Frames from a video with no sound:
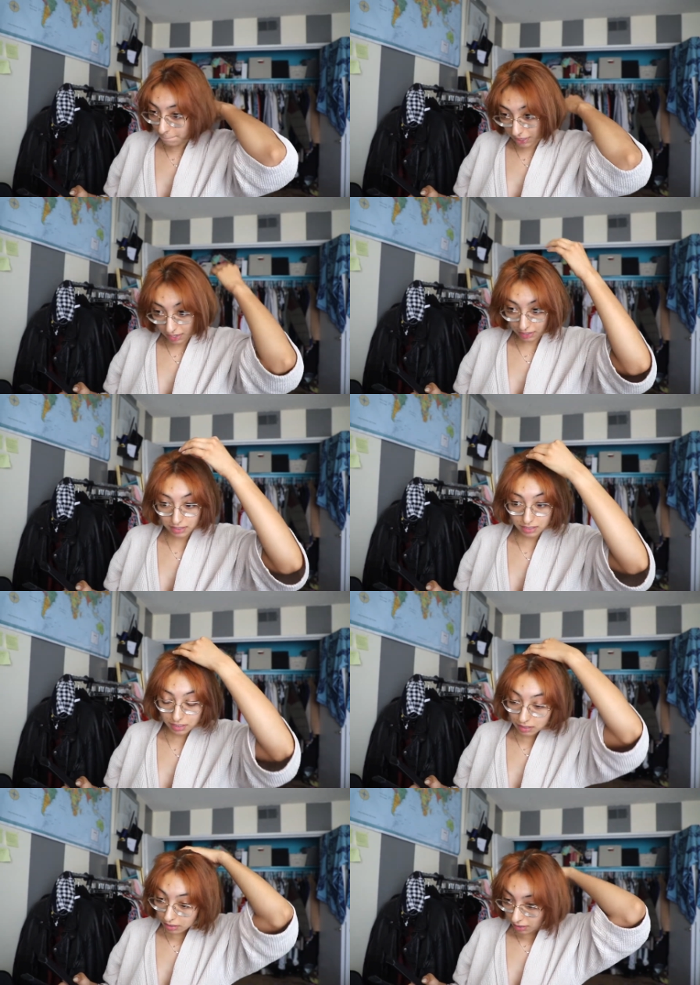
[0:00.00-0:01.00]

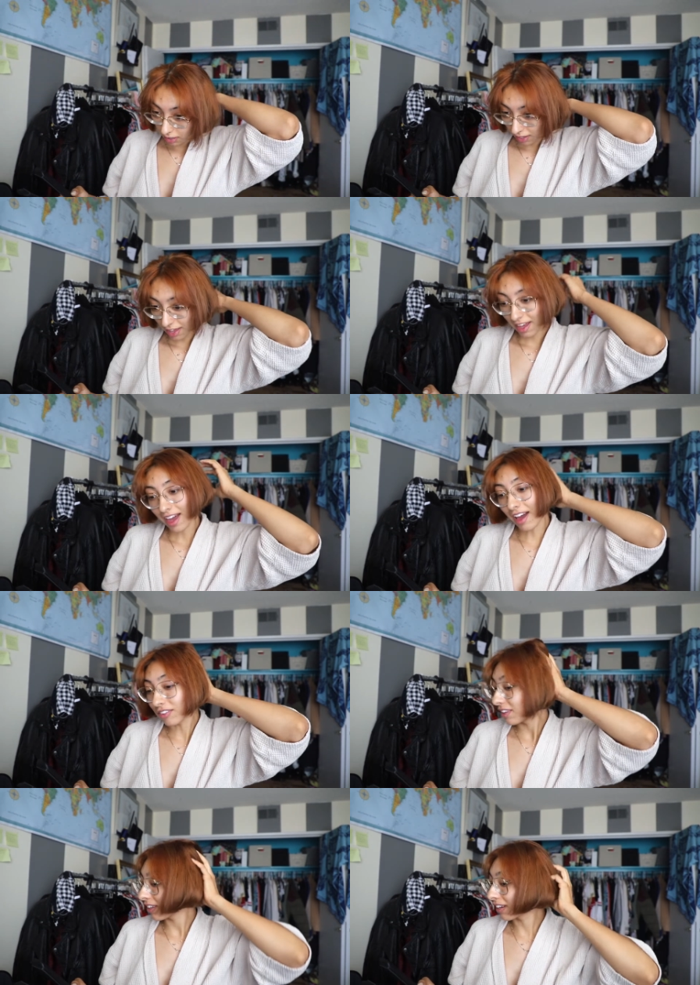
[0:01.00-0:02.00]
but
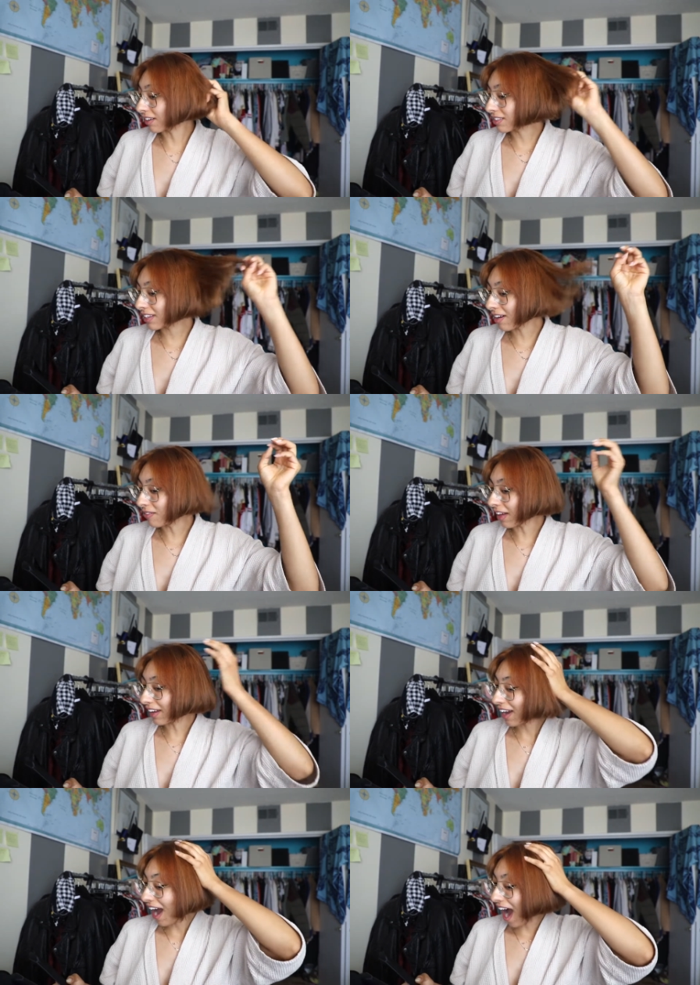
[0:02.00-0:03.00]
everything else I'm like